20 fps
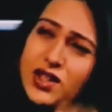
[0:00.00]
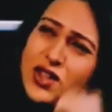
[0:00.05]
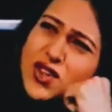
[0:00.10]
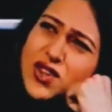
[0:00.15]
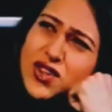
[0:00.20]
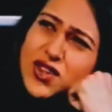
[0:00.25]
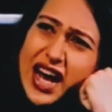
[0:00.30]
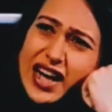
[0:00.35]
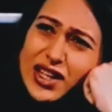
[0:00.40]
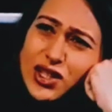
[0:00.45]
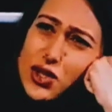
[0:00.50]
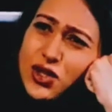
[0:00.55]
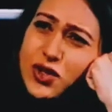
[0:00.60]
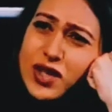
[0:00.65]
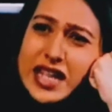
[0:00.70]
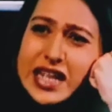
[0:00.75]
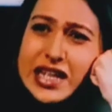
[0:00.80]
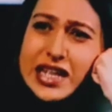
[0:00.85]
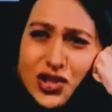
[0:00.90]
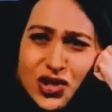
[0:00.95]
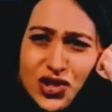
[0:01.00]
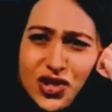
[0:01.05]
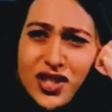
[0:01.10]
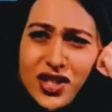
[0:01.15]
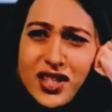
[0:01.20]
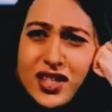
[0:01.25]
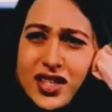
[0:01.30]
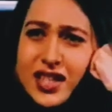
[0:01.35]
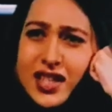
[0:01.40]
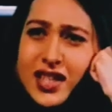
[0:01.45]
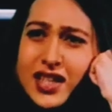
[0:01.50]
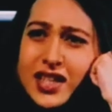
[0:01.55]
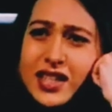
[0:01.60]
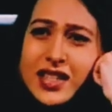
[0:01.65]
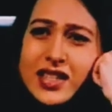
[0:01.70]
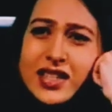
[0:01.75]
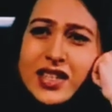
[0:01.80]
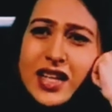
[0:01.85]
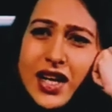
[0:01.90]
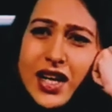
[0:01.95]

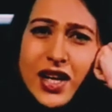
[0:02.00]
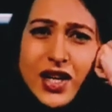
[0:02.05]
congratulations,